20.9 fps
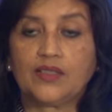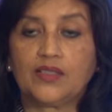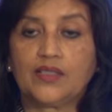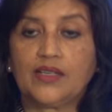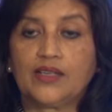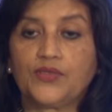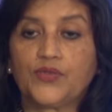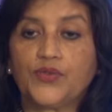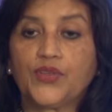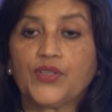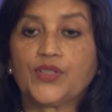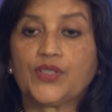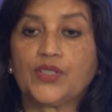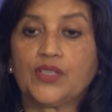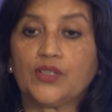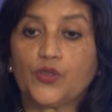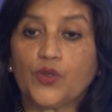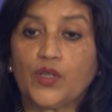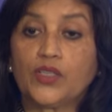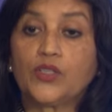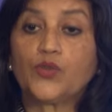at first
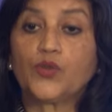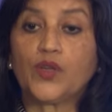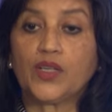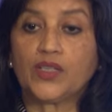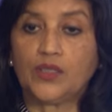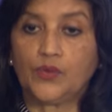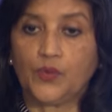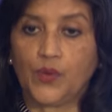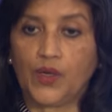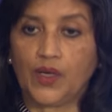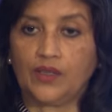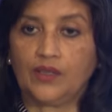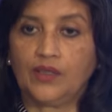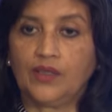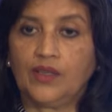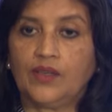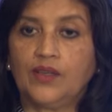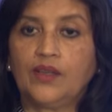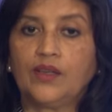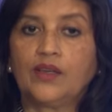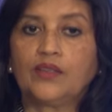in 2021,
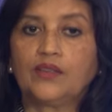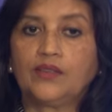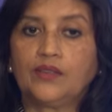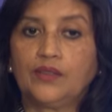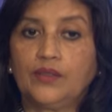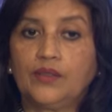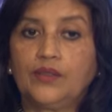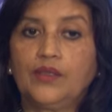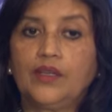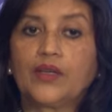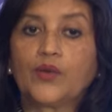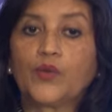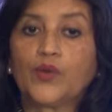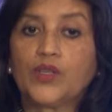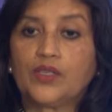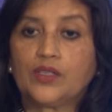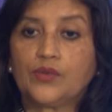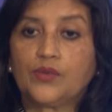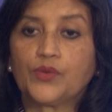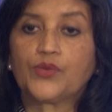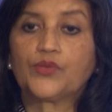the
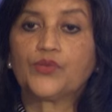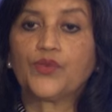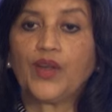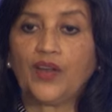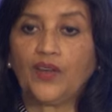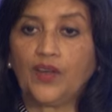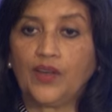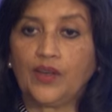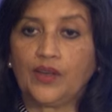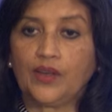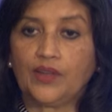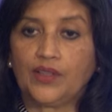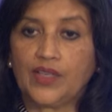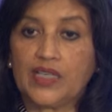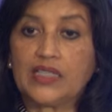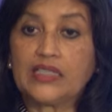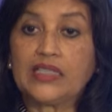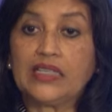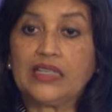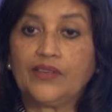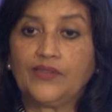liquidity was very
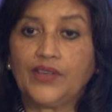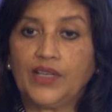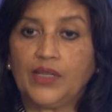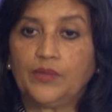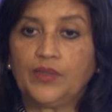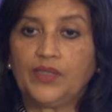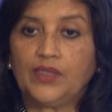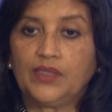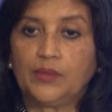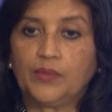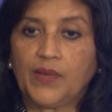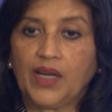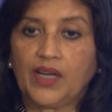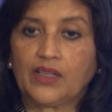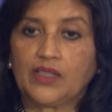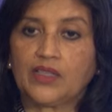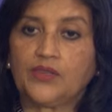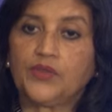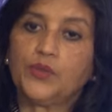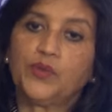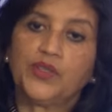easily available in the
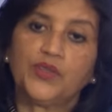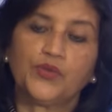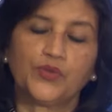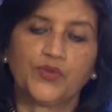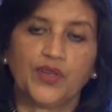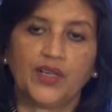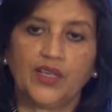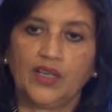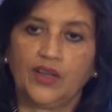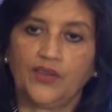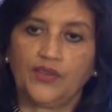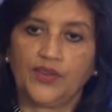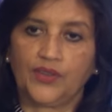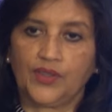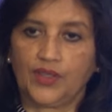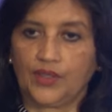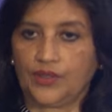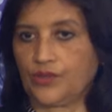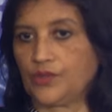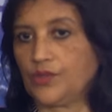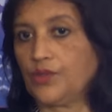market. Everybody was funding
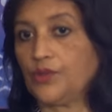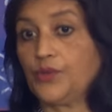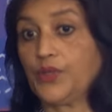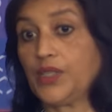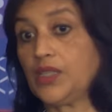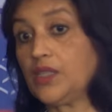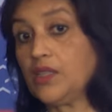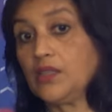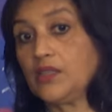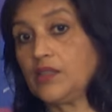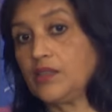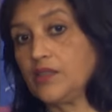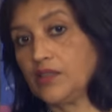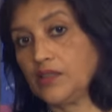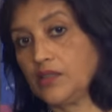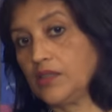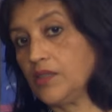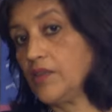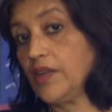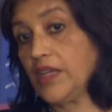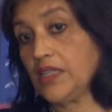everything. So we did
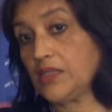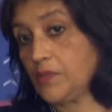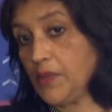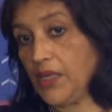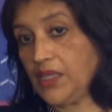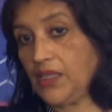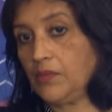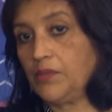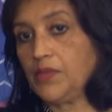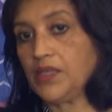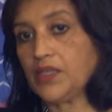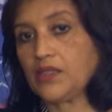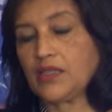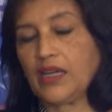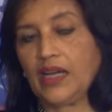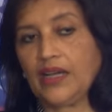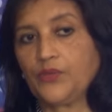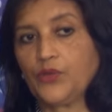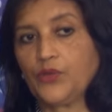raise money, but I